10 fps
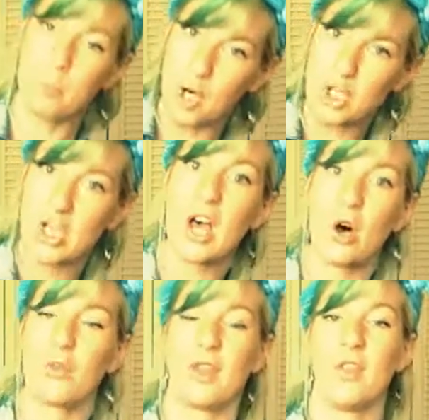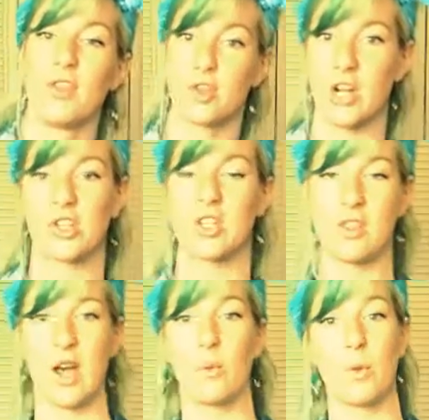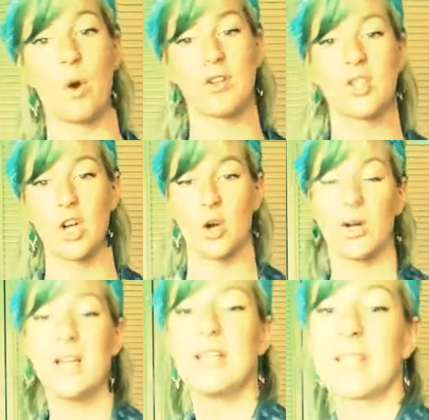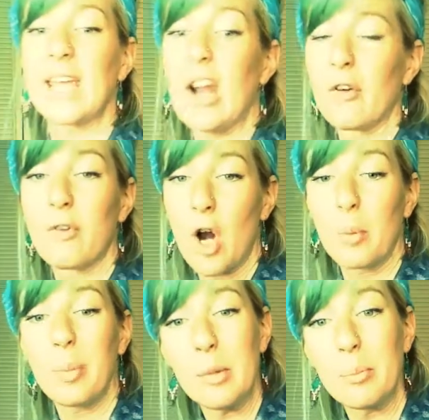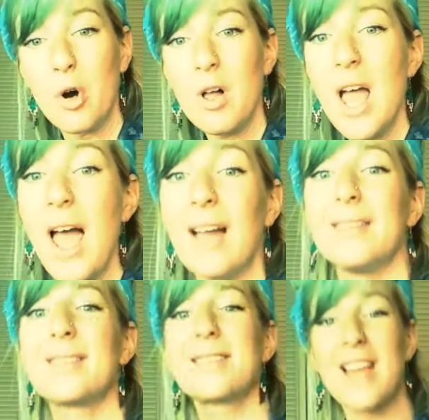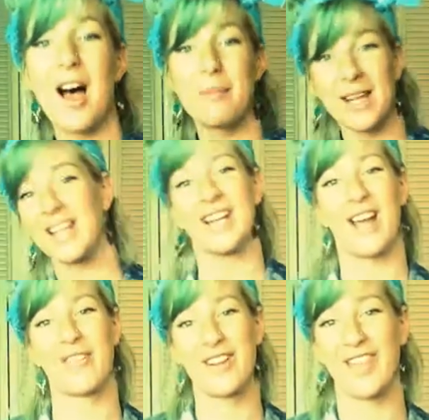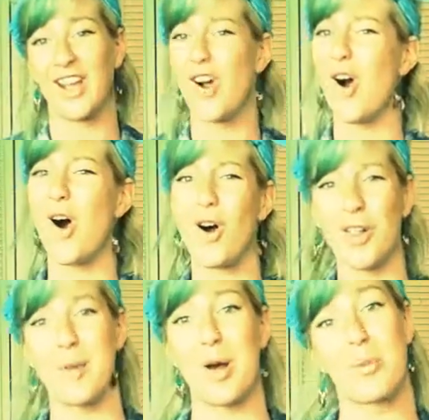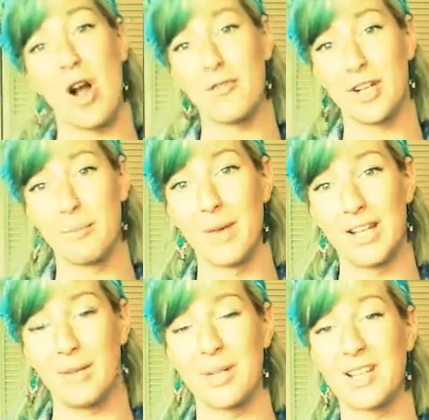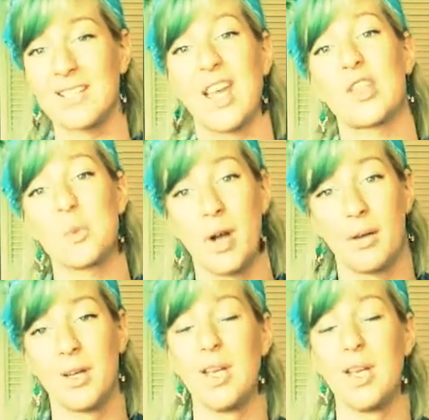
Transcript: push health in the direction that we want to go to care for our people, and stop making everything all about profit and money, because guess what?